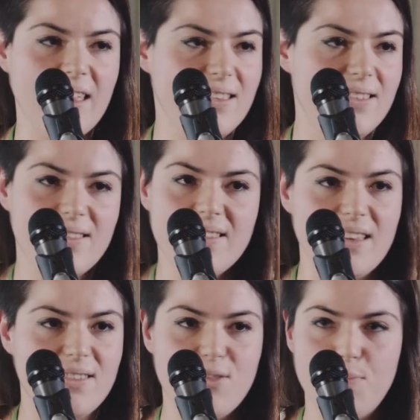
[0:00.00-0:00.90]
Is
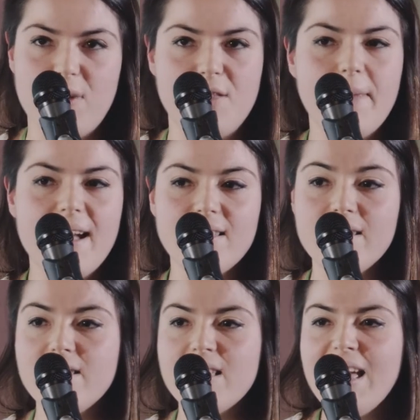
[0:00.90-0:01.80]
just to press
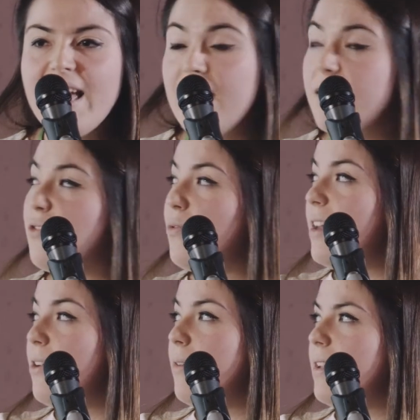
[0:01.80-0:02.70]
buttons, and it's
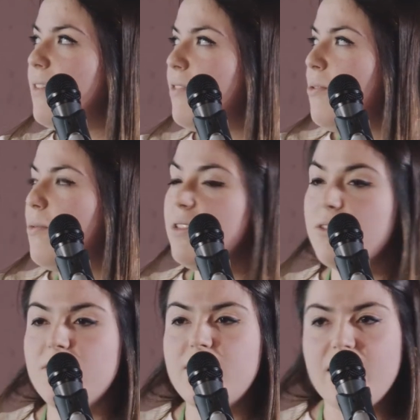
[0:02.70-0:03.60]
really great if you want
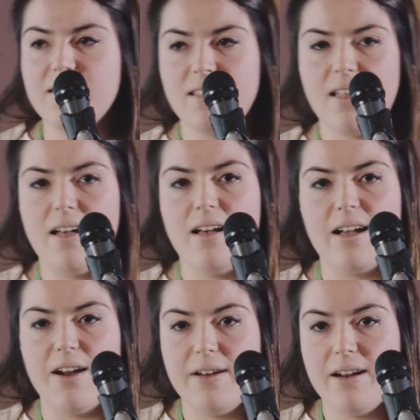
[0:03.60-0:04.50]
to start a
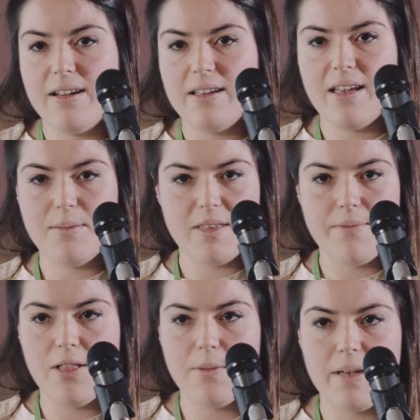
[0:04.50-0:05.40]
career in games
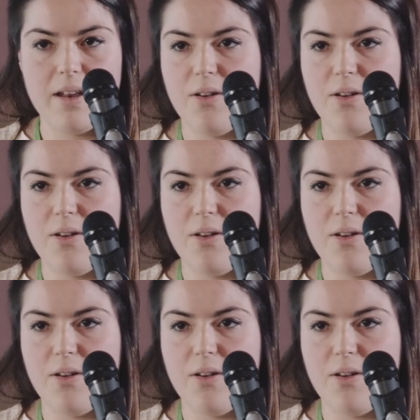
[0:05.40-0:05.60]
development,